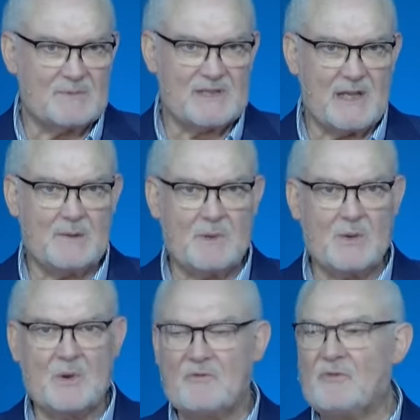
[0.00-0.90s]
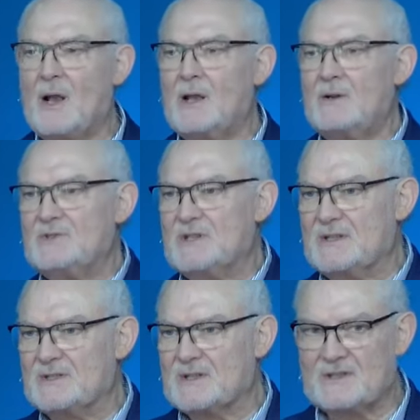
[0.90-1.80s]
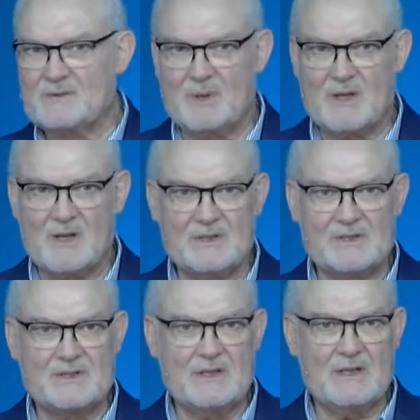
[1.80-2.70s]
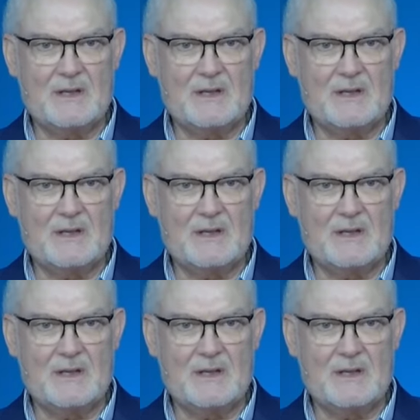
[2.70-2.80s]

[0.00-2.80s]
say to me, We followed Jesus because